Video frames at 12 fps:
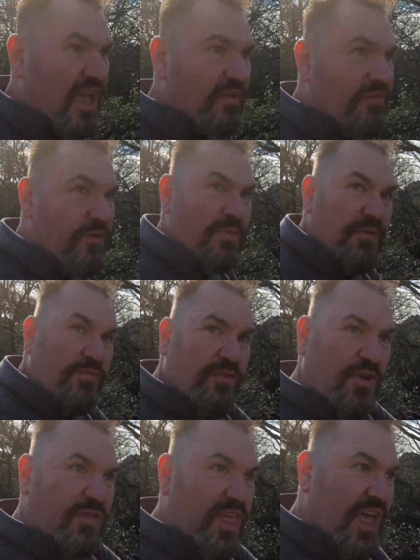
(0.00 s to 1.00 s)
From the
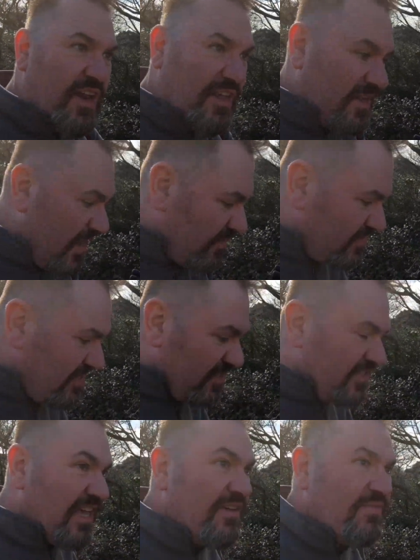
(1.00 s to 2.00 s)
front then, it's
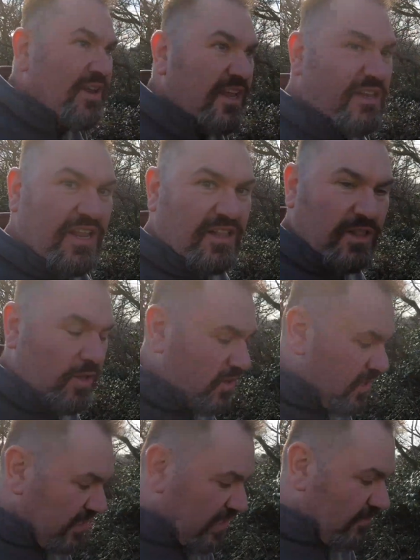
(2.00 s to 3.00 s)
deceiving. It didn't look
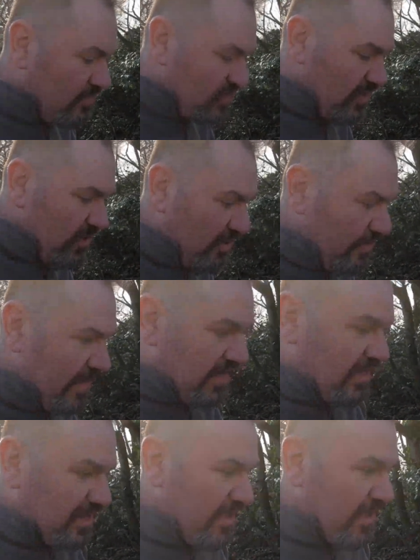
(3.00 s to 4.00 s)
like it was going to
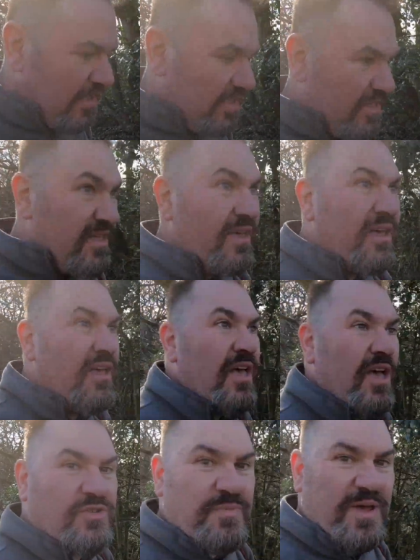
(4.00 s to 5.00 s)
be
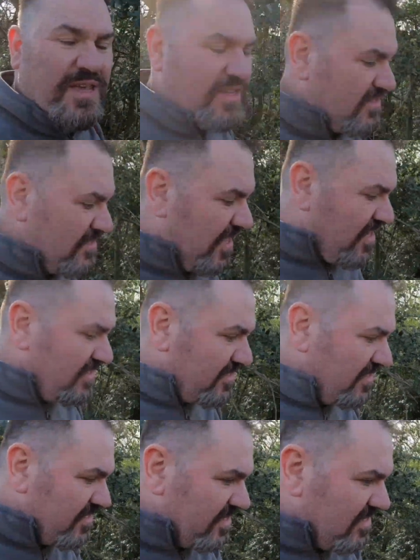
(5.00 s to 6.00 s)
as big as this.